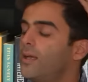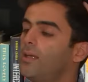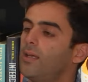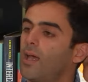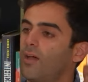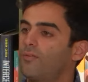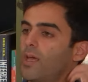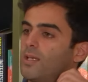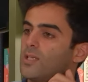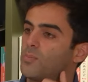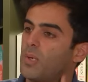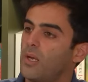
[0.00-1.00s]

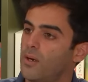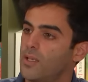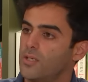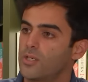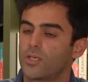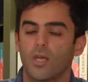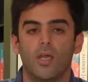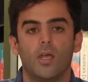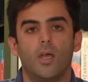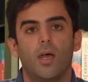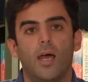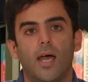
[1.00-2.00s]
Evgeny's peerage.
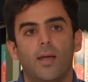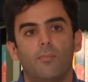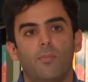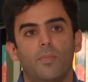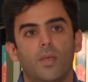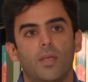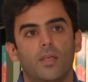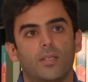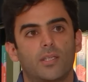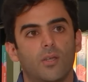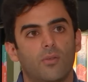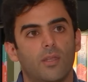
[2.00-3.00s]

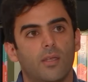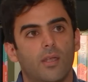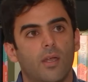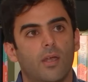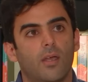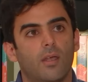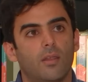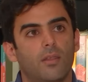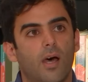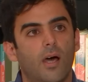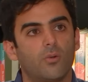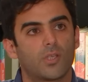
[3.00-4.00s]
So the
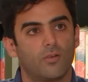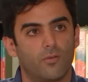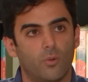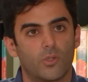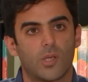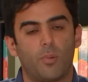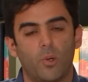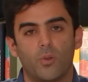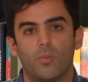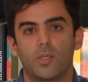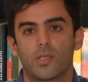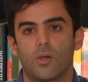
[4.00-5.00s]
House of Lords
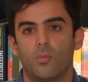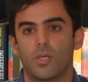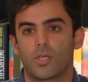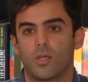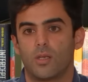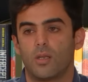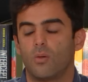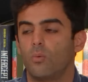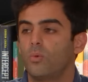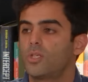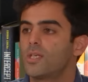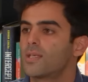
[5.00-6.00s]
Appointments Commission,
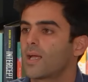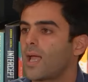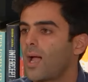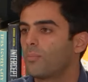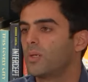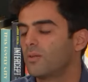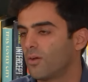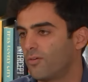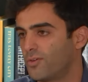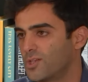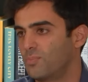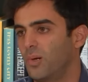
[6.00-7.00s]
which is a Cabinet
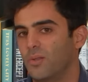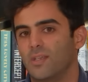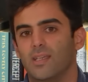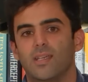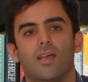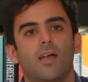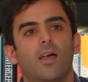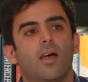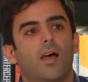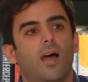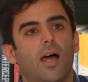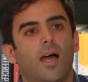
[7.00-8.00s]
Office body,
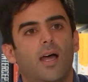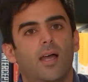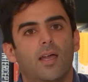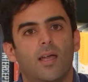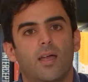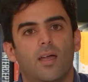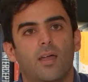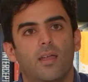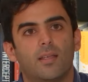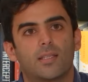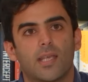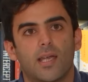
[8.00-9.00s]

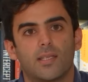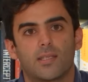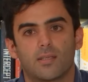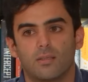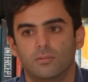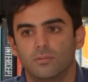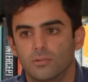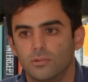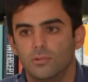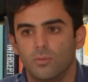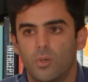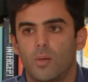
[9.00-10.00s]
says,
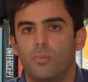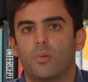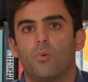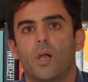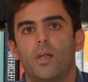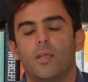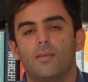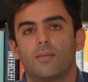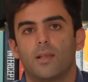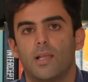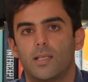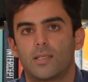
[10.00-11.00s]
we're a bit
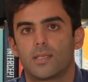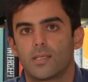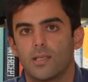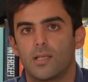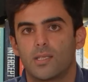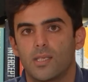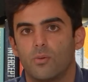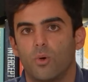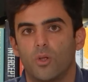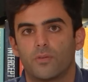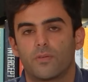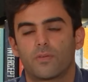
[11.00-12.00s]
worried, let's see
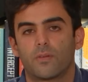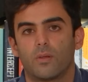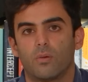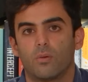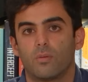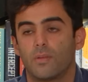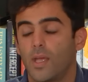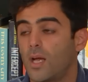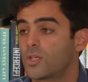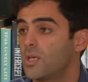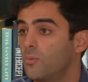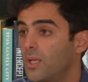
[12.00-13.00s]
what... They
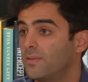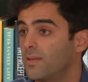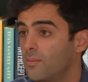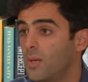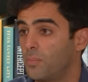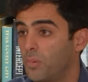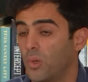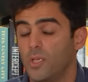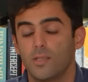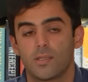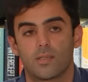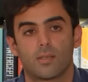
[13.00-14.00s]
actually went to the Met
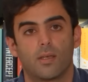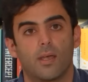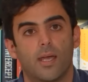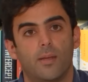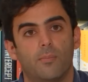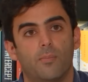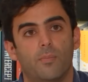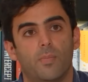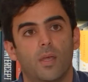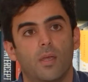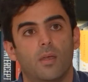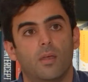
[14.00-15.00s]
Police,
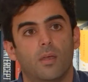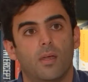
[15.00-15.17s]
and